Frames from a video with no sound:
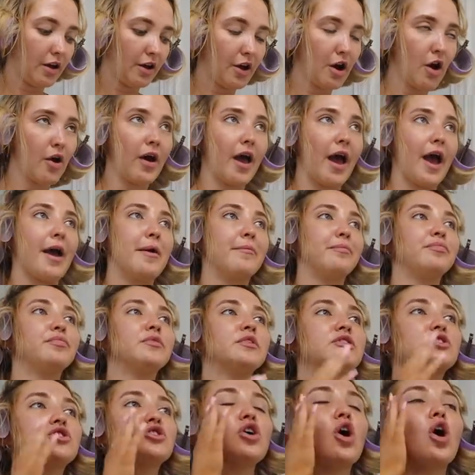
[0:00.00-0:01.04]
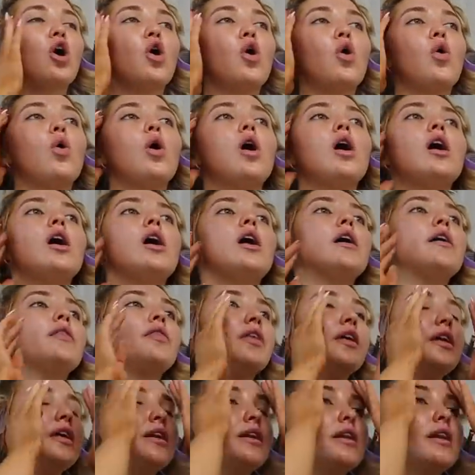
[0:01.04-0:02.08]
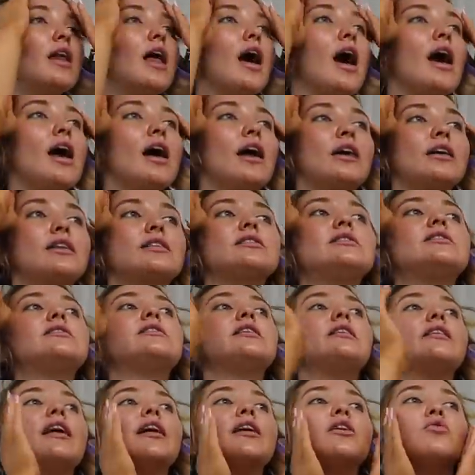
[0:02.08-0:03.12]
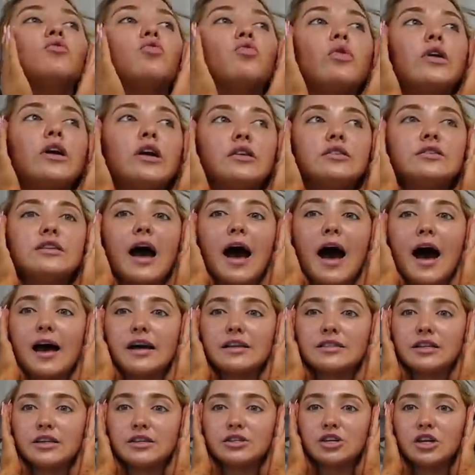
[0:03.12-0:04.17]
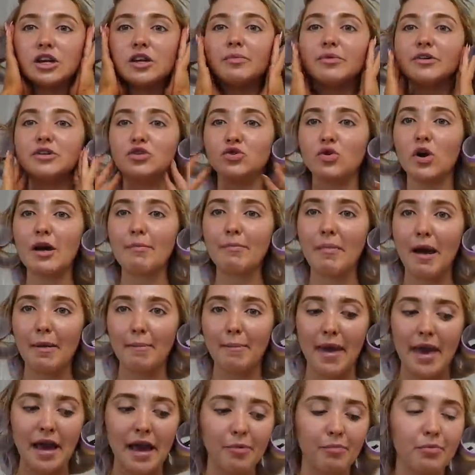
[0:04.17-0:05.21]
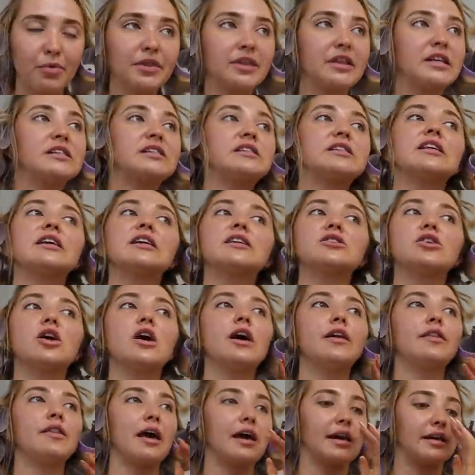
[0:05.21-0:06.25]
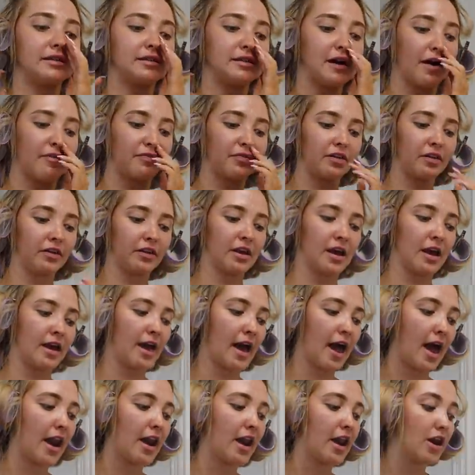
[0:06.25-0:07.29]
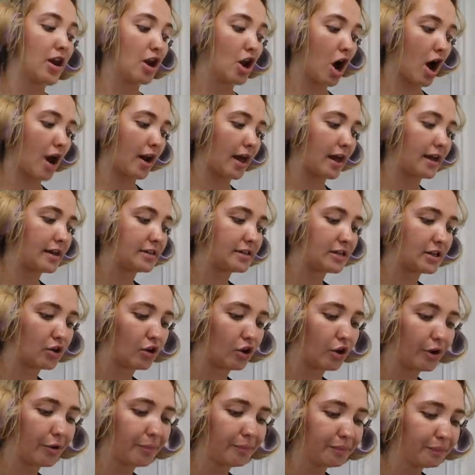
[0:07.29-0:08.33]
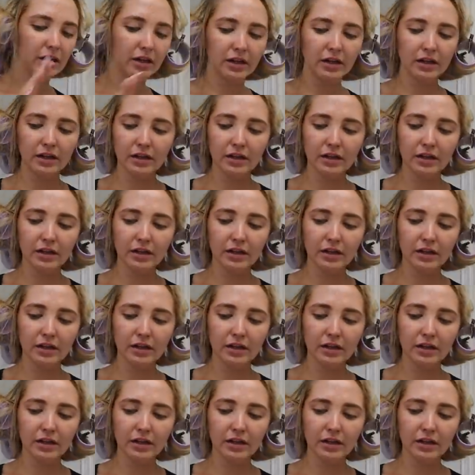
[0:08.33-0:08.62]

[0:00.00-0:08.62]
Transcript: Okay, so the next like real task is gonna be doing my makeup with these things on. Like definitely, again, not ideal.